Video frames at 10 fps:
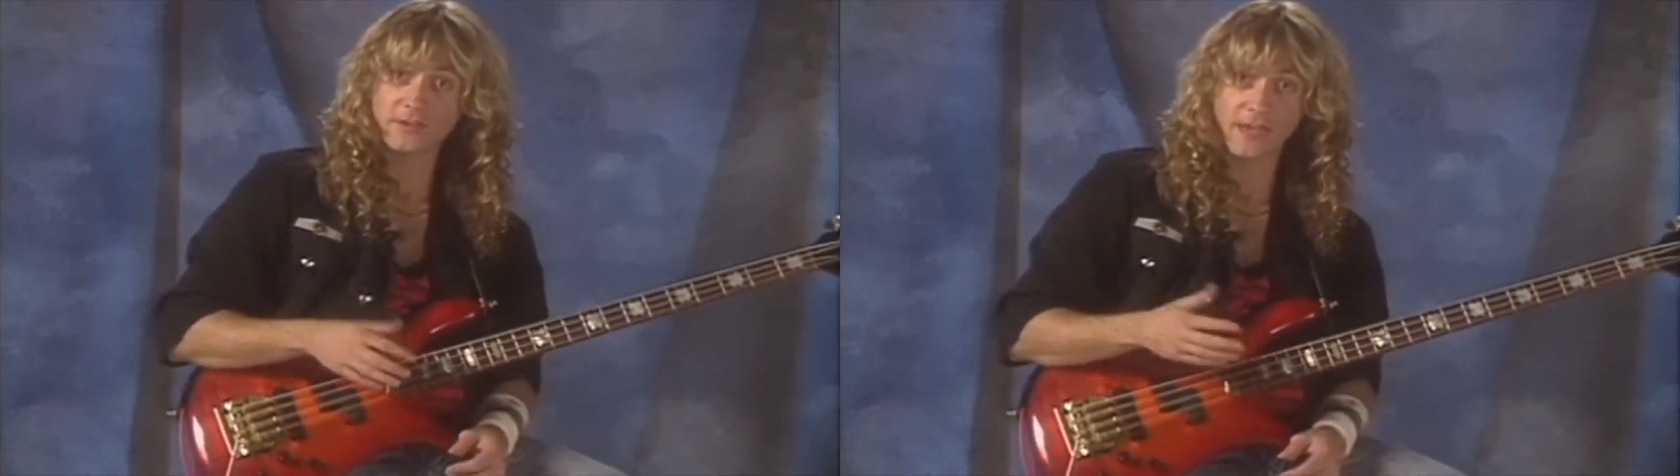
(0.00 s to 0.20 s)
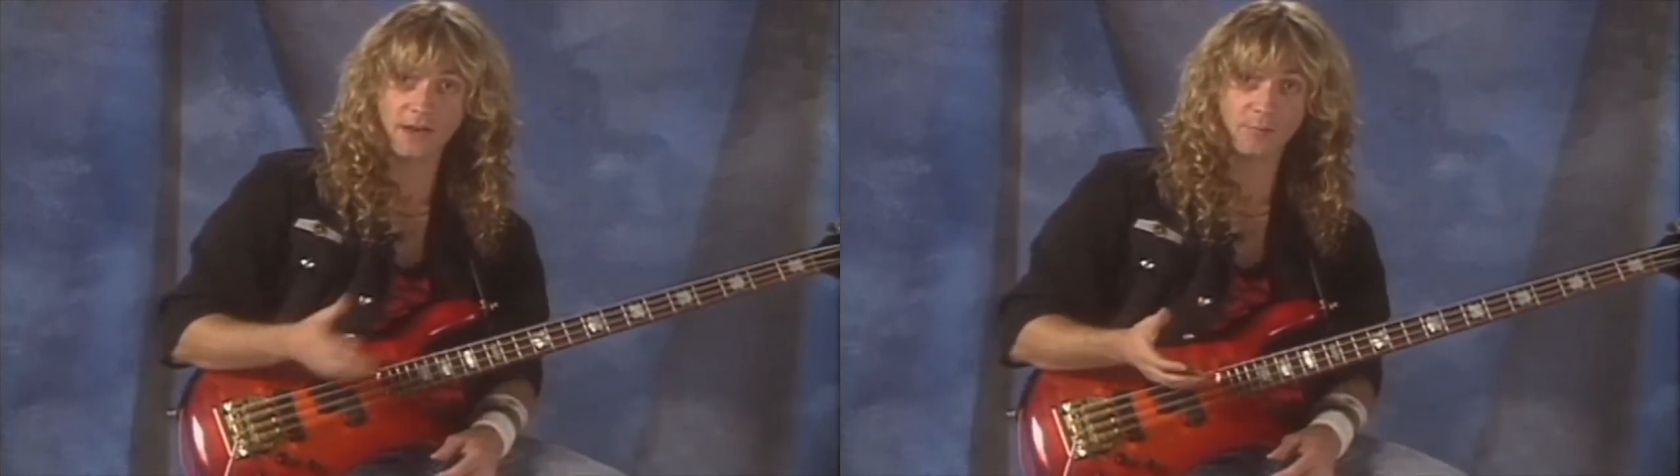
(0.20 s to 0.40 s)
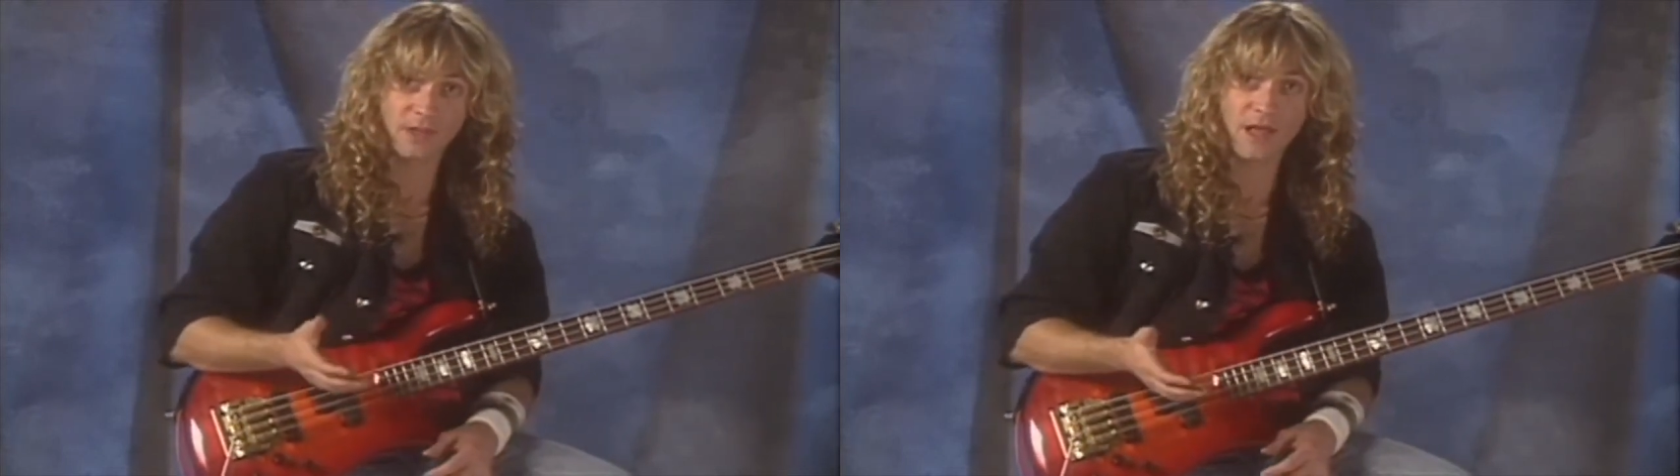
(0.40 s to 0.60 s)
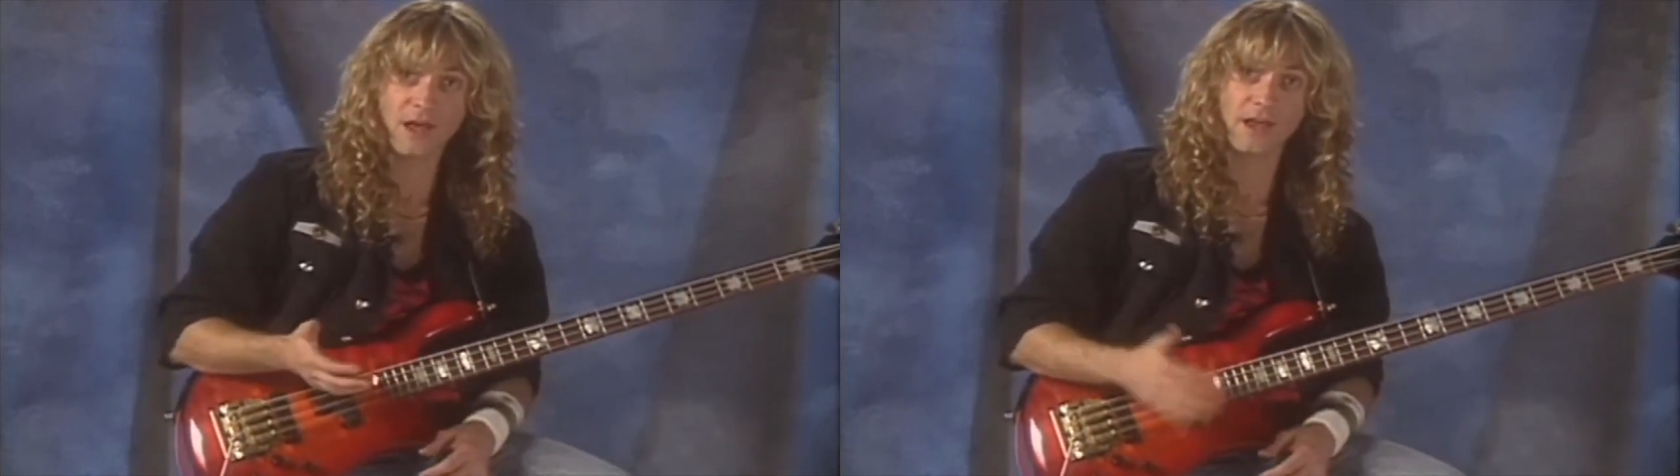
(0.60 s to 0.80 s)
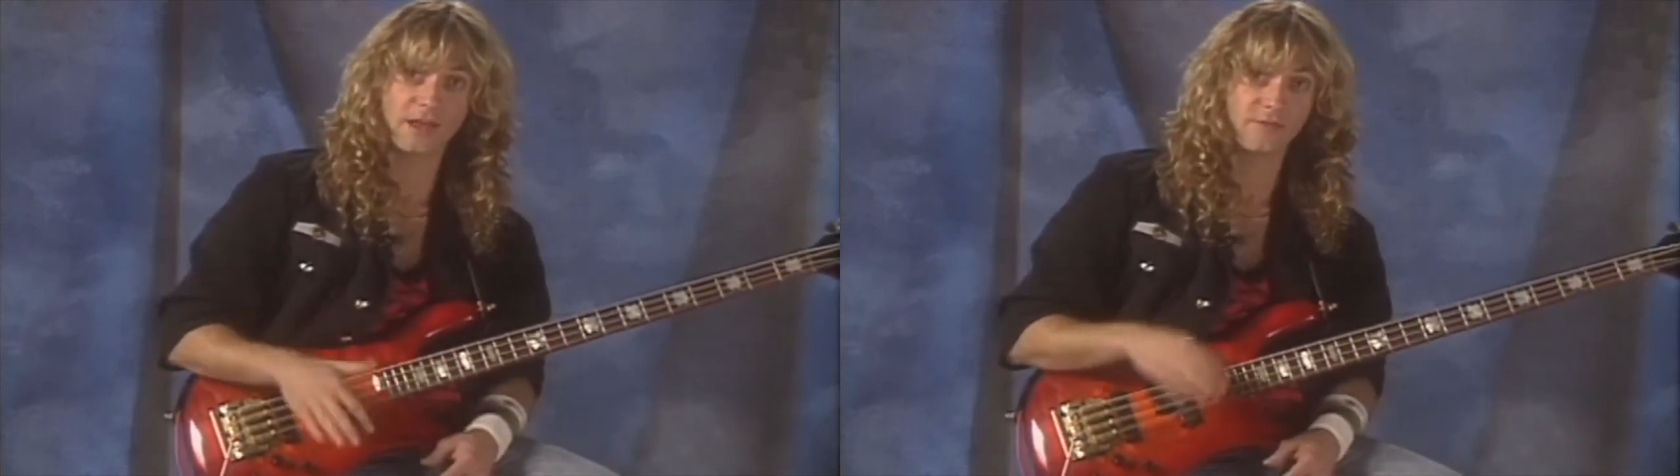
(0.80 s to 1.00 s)
can
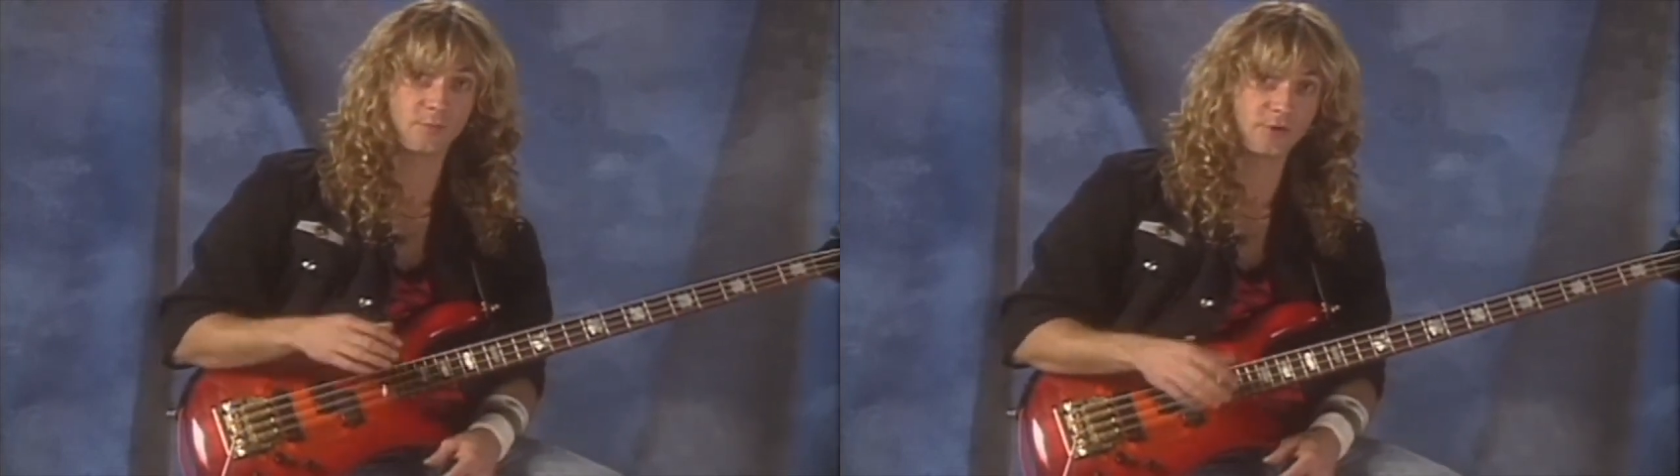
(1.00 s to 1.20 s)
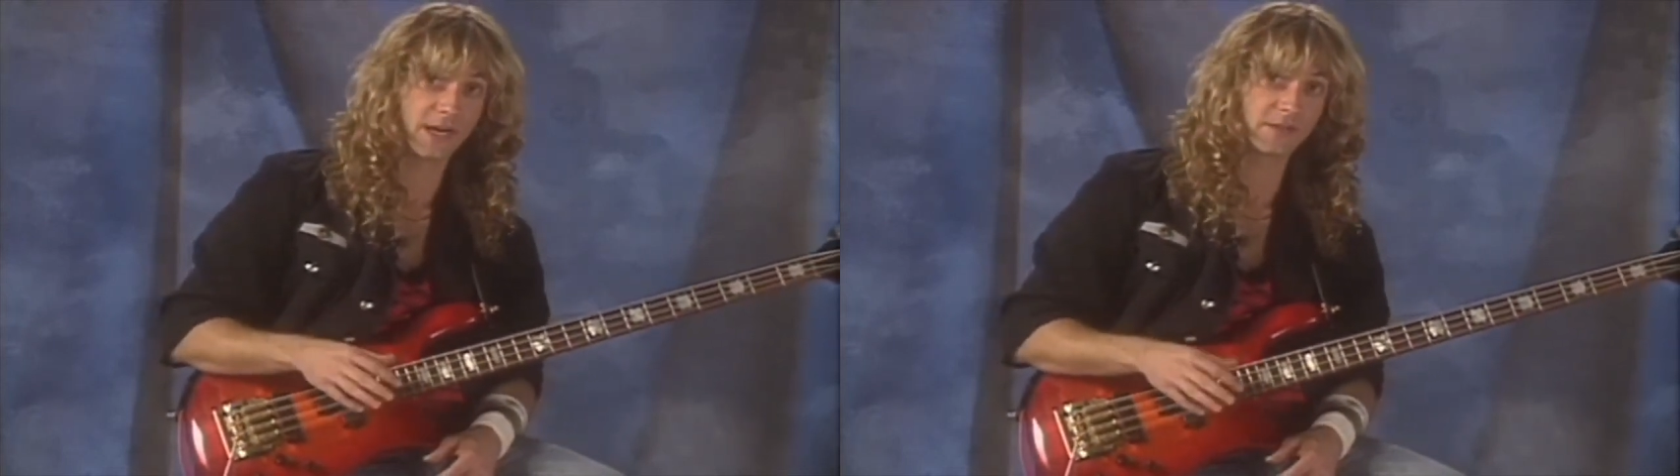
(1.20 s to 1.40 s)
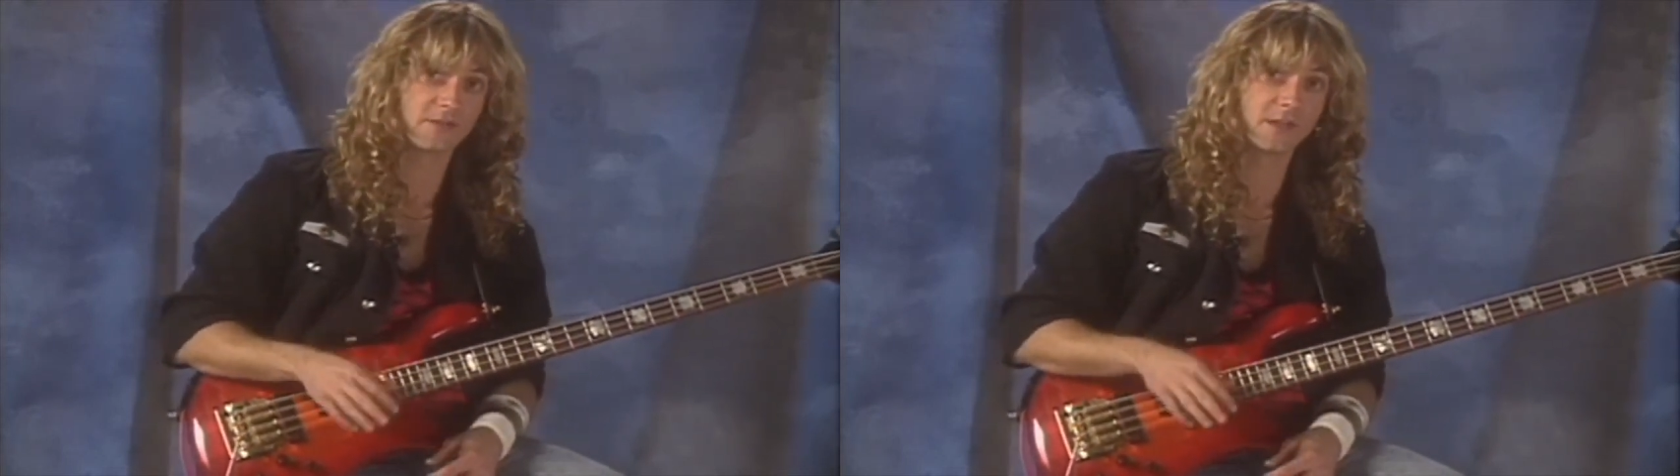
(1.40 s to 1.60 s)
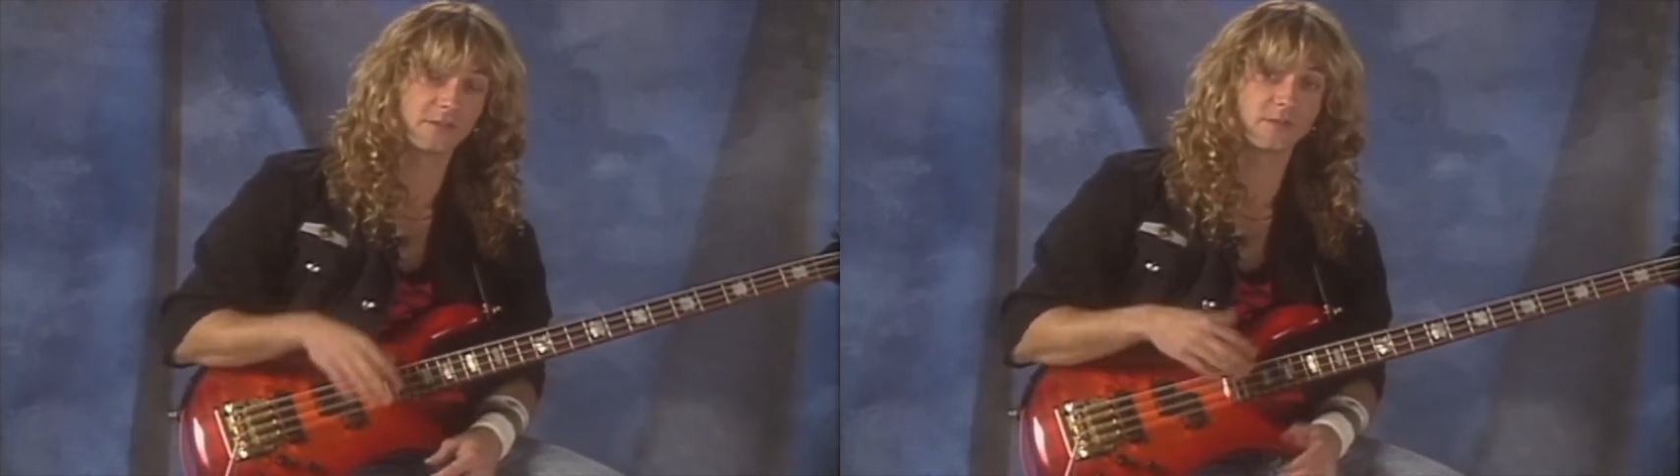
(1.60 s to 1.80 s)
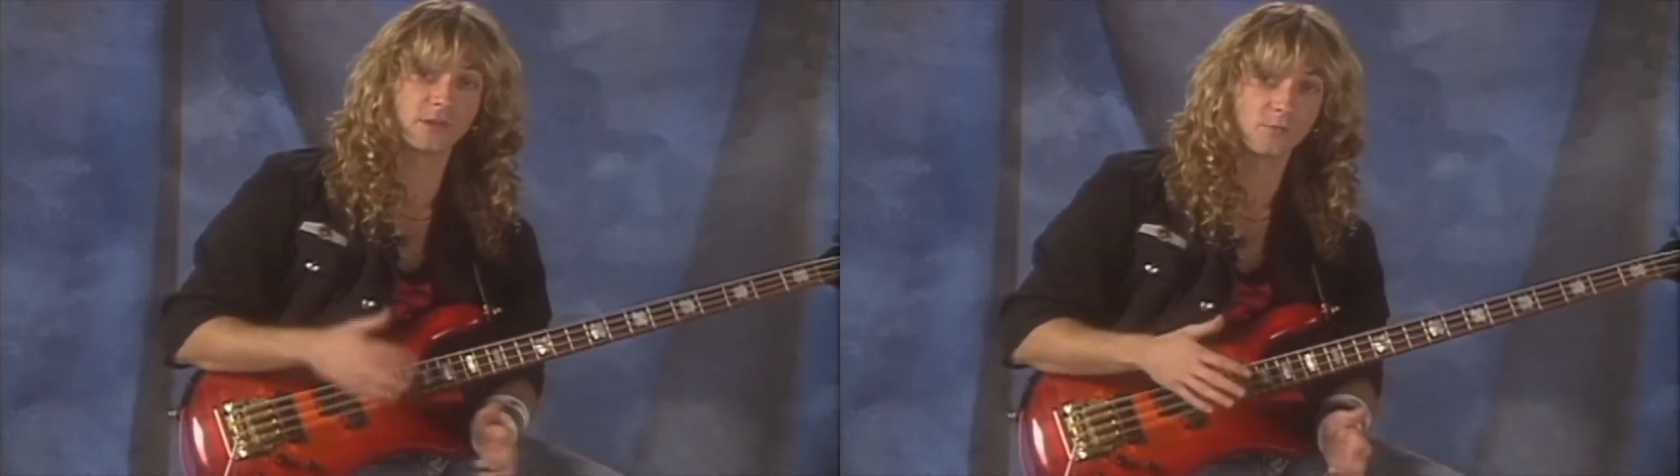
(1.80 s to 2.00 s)
apply if you practice it.
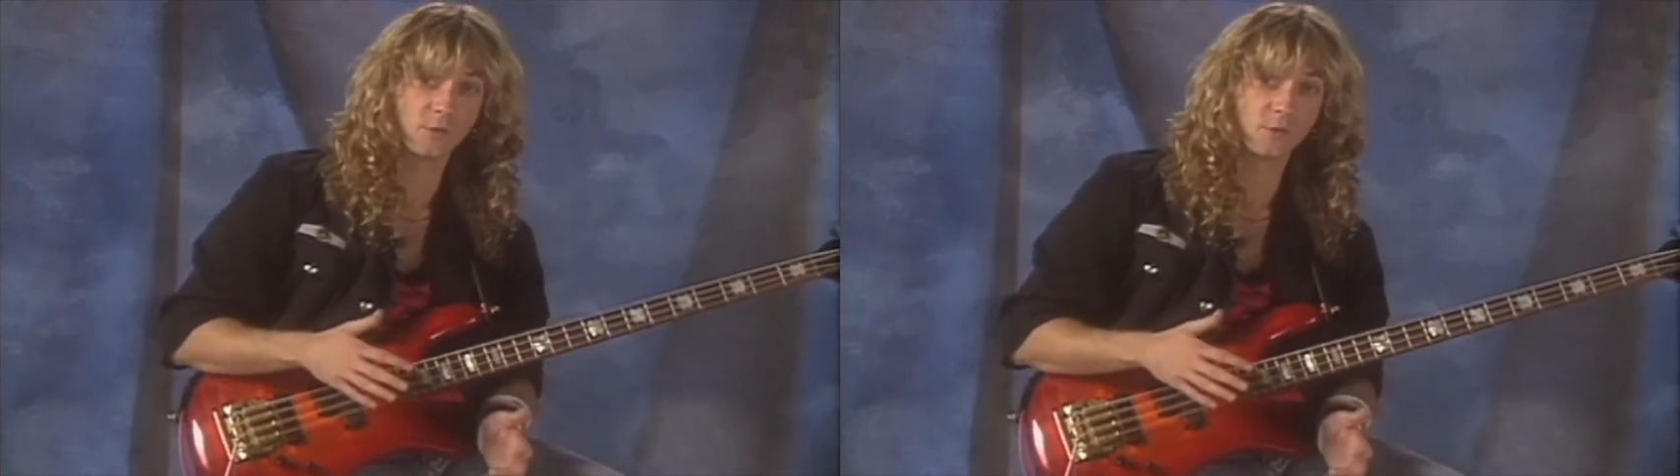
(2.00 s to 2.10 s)
It's a little